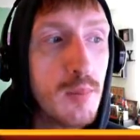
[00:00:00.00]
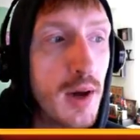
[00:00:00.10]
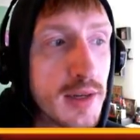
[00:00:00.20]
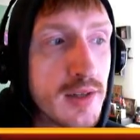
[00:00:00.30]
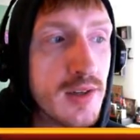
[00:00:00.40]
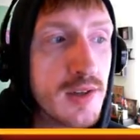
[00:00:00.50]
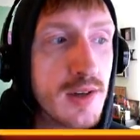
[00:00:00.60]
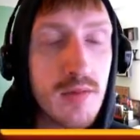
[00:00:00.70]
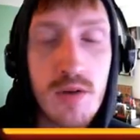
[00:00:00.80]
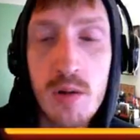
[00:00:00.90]
But she's
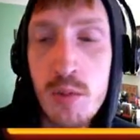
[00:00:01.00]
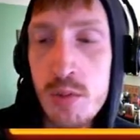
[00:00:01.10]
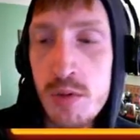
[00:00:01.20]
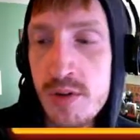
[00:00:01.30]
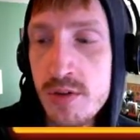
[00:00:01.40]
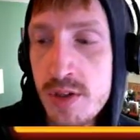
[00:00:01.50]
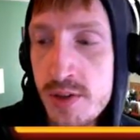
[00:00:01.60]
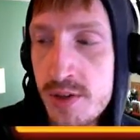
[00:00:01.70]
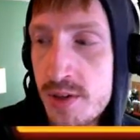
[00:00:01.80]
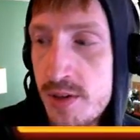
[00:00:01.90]
not farmable, so
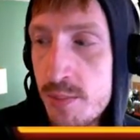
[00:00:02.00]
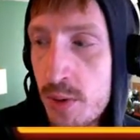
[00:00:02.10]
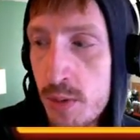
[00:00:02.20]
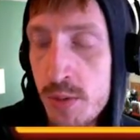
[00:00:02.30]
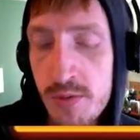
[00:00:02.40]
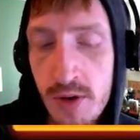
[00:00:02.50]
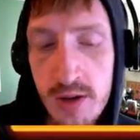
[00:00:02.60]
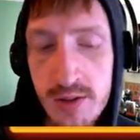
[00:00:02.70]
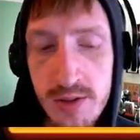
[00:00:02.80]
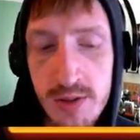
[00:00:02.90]
she's
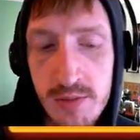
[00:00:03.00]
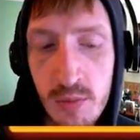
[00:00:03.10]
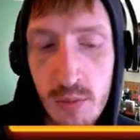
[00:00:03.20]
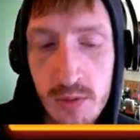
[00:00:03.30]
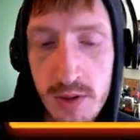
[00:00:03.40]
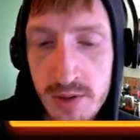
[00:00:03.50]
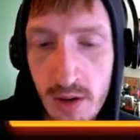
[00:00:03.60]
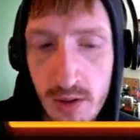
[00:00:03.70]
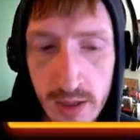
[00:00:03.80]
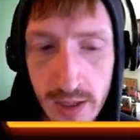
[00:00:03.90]
permafrost in 4 red
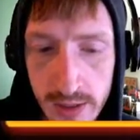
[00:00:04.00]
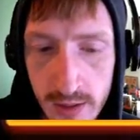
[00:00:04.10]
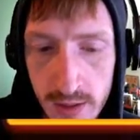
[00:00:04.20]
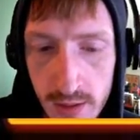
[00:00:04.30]
star land.